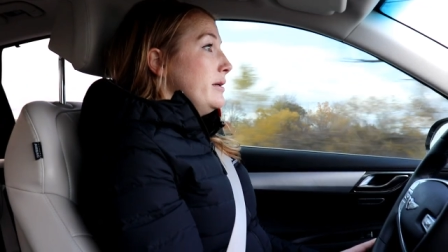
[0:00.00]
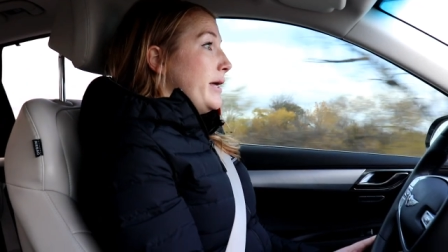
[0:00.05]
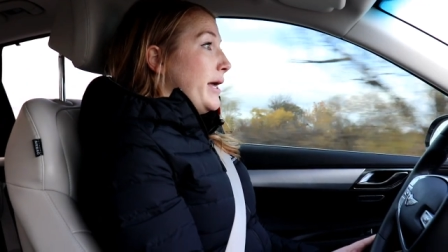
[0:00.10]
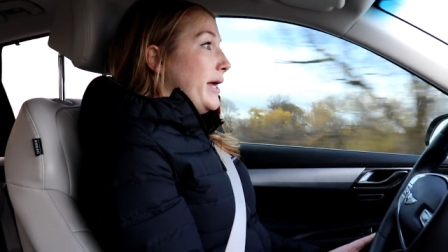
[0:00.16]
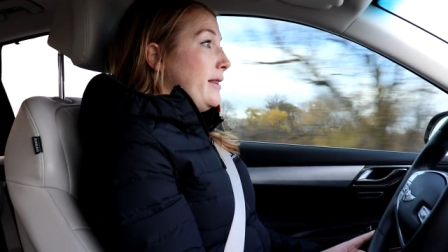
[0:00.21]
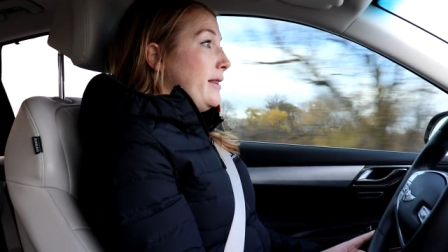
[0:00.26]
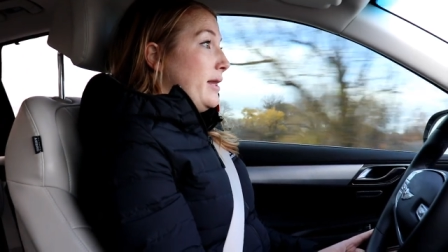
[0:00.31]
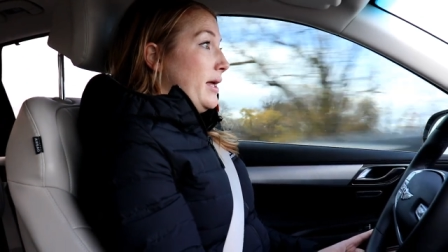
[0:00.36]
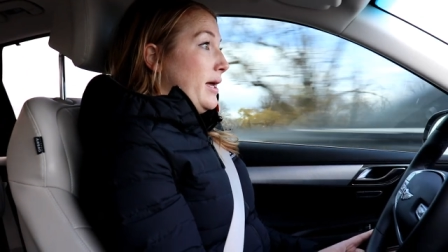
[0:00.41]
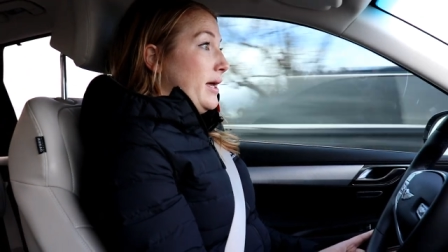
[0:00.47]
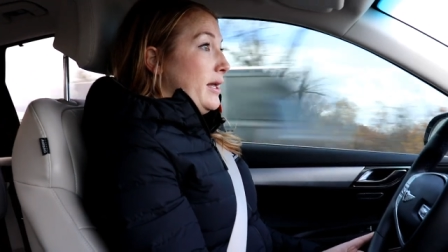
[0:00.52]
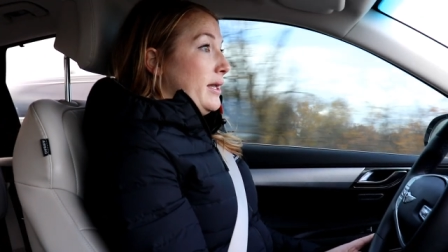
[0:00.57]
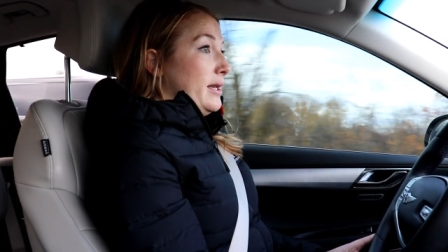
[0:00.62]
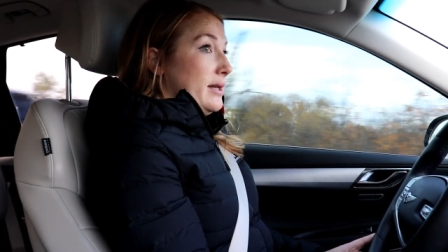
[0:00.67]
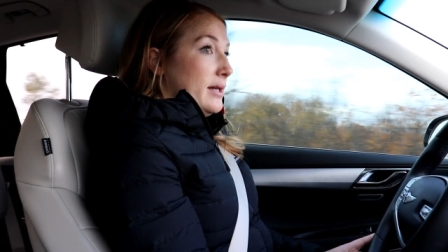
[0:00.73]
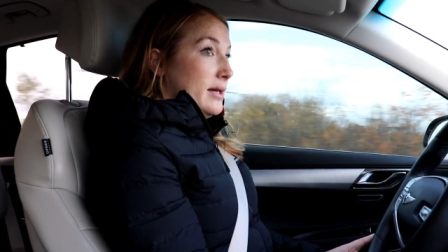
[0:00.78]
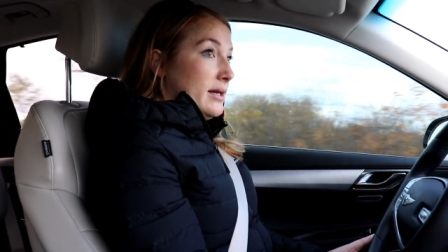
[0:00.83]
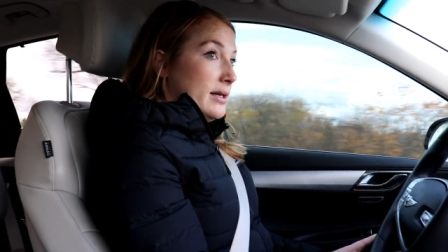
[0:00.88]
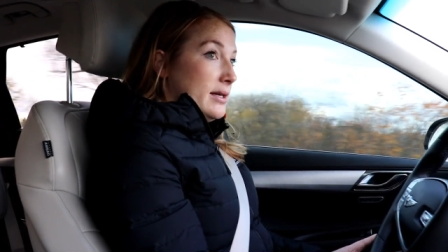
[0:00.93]
And
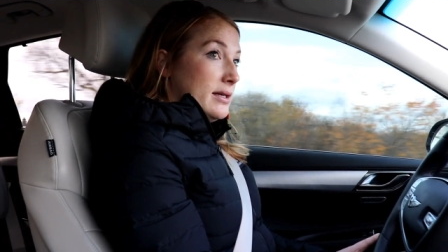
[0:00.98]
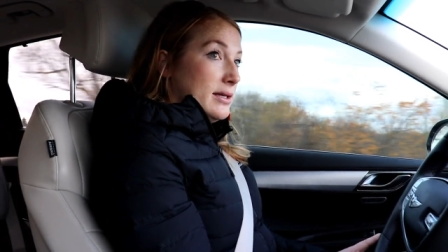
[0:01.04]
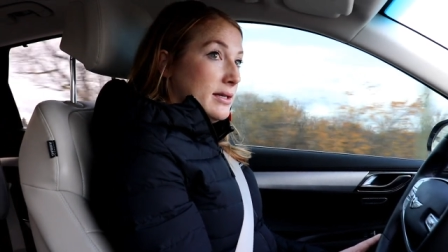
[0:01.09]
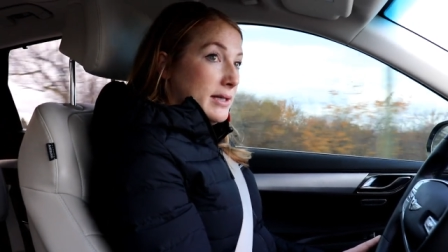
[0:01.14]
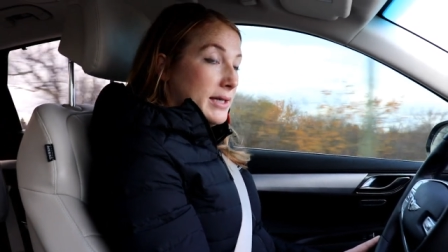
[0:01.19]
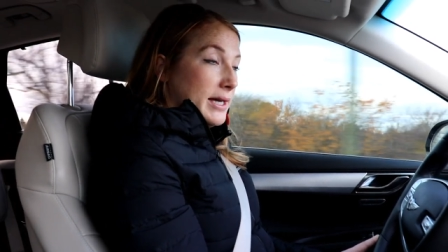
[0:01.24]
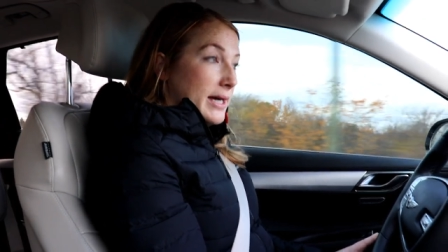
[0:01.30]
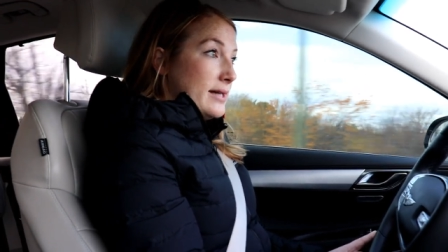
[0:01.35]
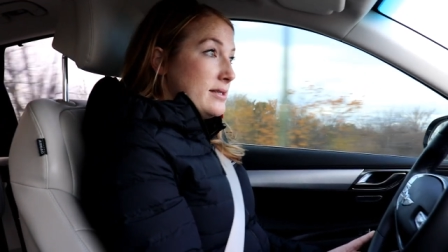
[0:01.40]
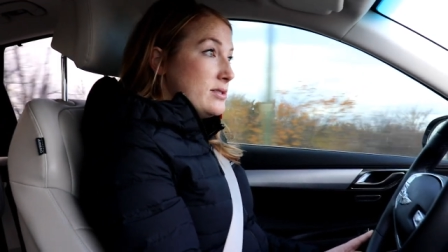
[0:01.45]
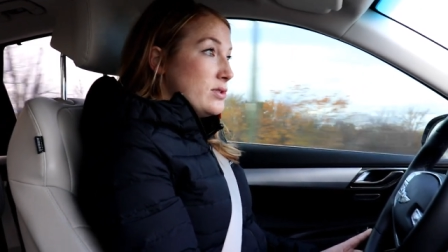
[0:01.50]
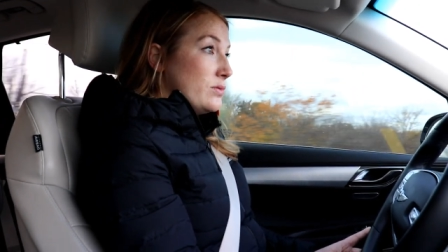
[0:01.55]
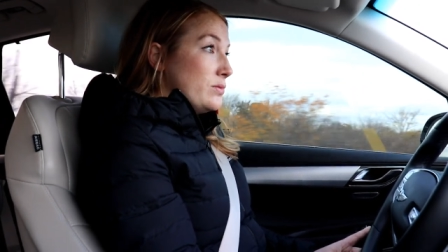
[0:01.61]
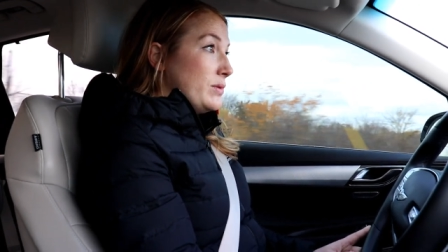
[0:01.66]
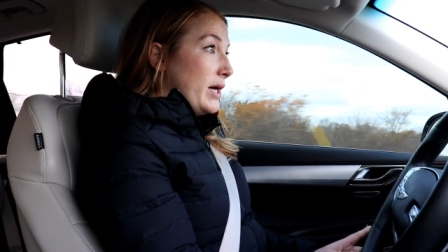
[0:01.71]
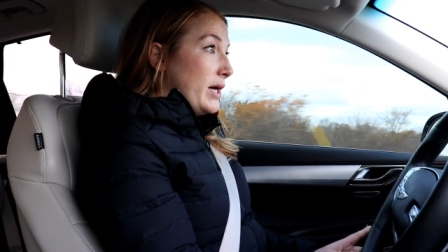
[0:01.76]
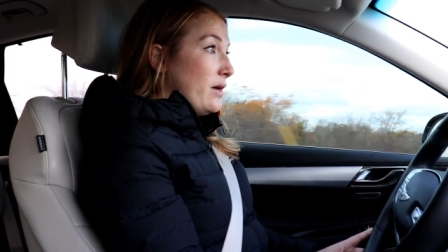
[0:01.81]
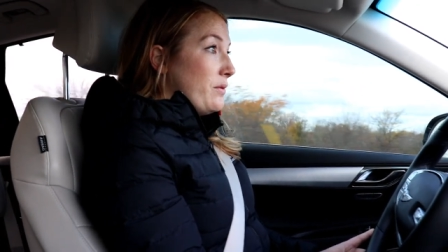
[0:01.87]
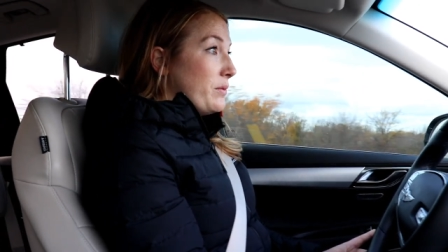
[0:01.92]
then, yeah, so
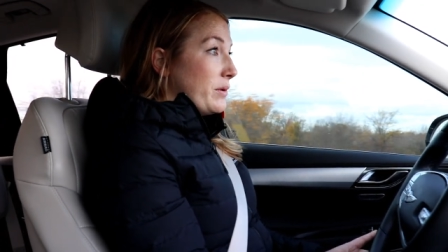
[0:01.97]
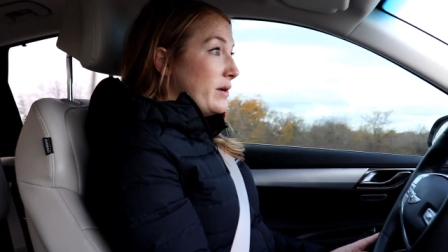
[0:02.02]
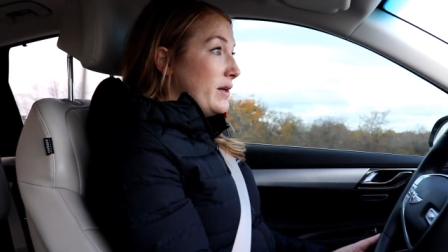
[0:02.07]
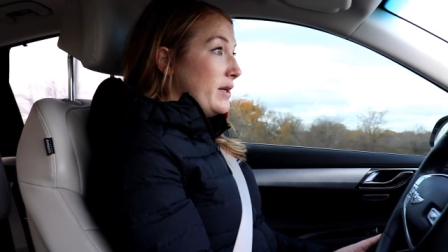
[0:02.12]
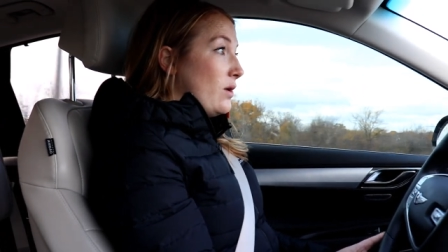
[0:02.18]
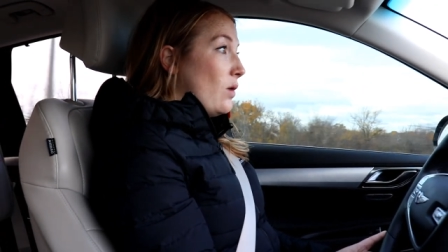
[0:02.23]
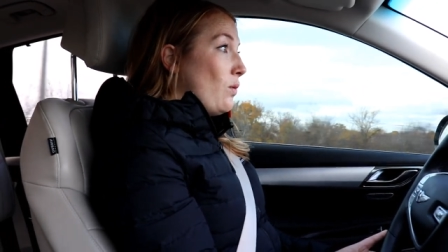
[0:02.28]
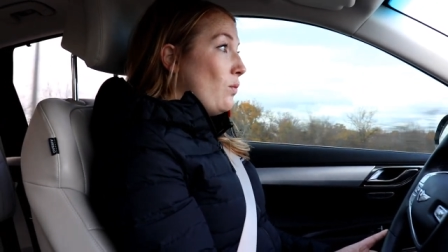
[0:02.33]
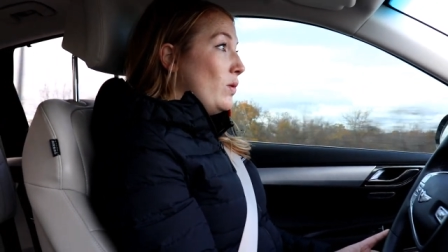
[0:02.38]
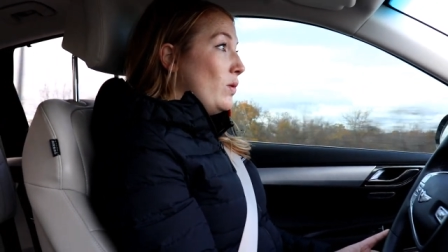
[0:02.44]
now we're in